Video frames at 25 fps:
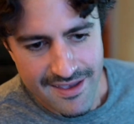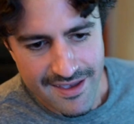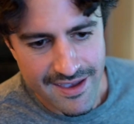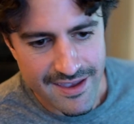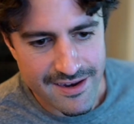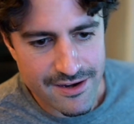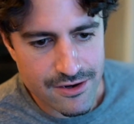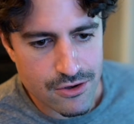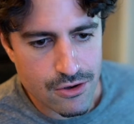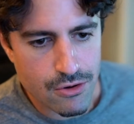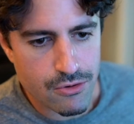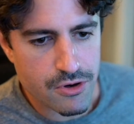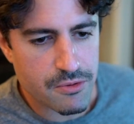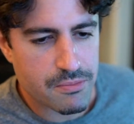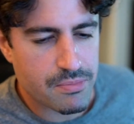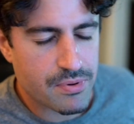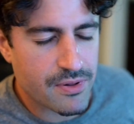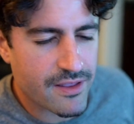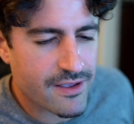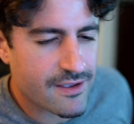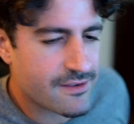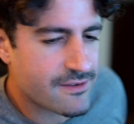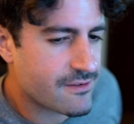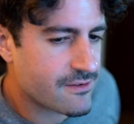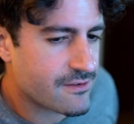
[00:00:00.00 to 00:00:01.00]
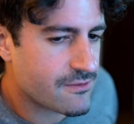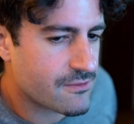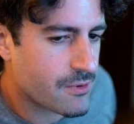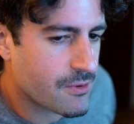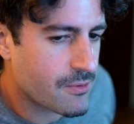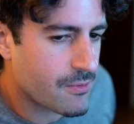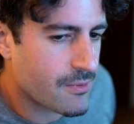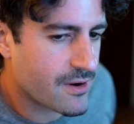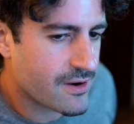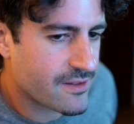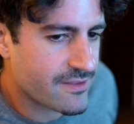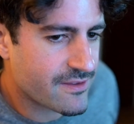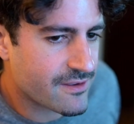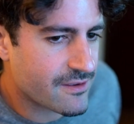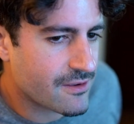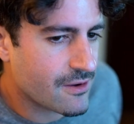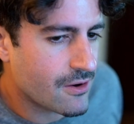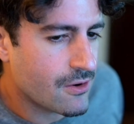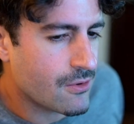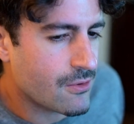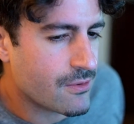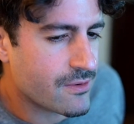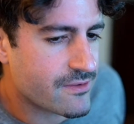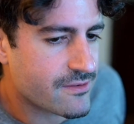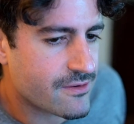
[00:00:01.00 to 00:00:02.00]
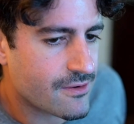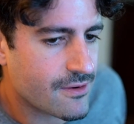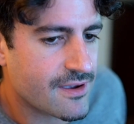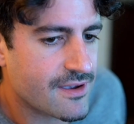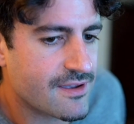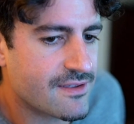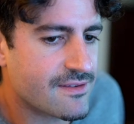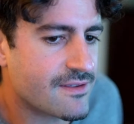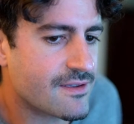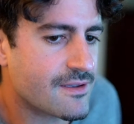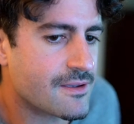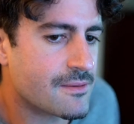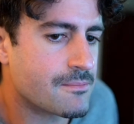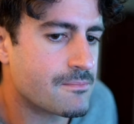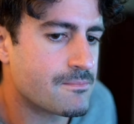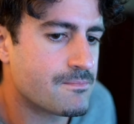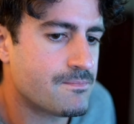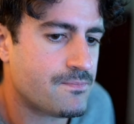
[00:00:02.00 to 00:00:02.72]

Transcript: and go to places we wanted to go. It's crazy.